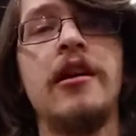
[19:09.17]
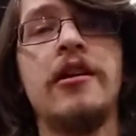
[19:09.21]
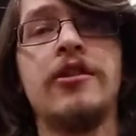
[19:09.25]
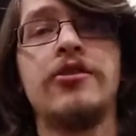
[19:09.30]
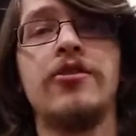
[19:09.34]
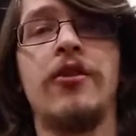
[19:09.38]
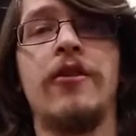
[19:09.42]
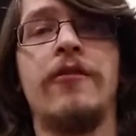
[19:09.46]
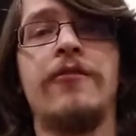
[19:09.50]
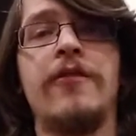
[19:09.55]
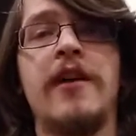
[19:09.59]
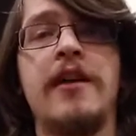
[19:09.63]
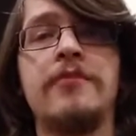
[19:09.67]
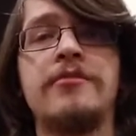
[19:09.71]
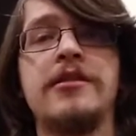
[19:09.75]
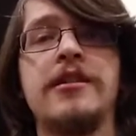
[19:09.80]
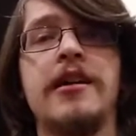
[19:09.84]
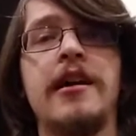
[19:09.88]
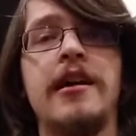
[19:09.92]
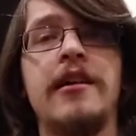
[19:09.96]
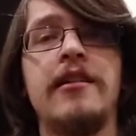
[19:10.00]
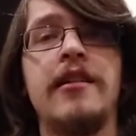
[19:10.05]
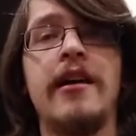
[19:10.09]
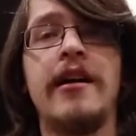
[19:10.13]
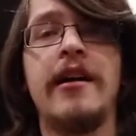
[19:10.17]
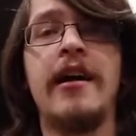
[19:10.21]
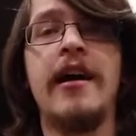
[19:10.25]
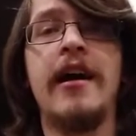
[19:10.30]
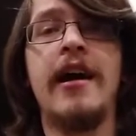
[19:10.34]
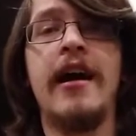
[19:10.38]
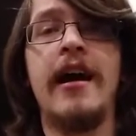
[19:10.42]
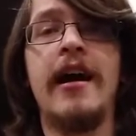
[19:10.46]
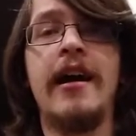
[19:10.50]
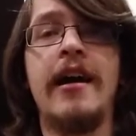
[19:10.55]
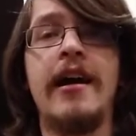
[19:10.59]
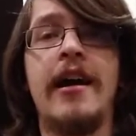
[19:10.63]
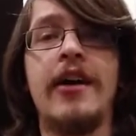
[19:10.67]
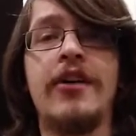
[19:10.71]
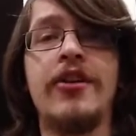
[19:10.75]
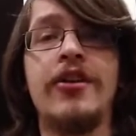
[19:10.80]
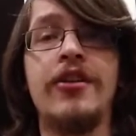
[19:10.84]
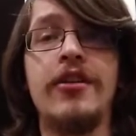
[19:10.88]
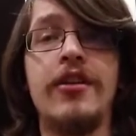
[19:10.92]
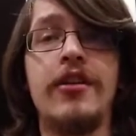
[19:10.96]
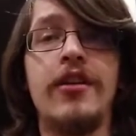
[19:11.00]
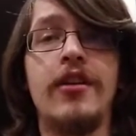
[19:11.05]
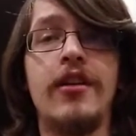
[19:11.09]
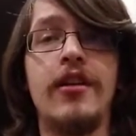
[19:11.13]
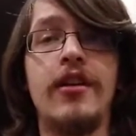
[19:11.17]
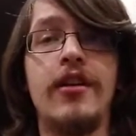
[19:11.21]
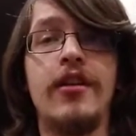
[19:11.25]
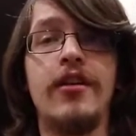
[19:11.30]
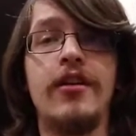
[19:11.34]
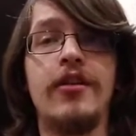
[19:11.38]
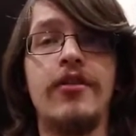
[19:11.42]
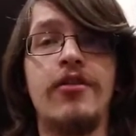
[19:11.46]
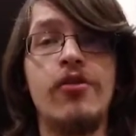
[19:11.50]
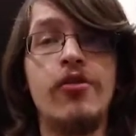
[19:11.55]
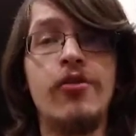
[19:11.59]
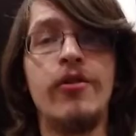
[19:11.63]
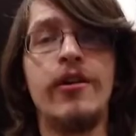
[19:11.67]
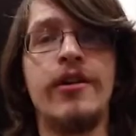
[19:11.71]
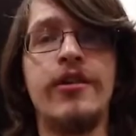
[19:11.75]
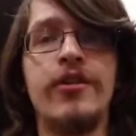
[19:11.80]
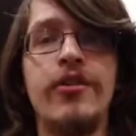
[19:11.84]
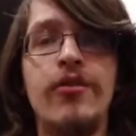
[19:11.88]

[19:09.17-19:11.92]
So if I'm saying like, hey, how you doing?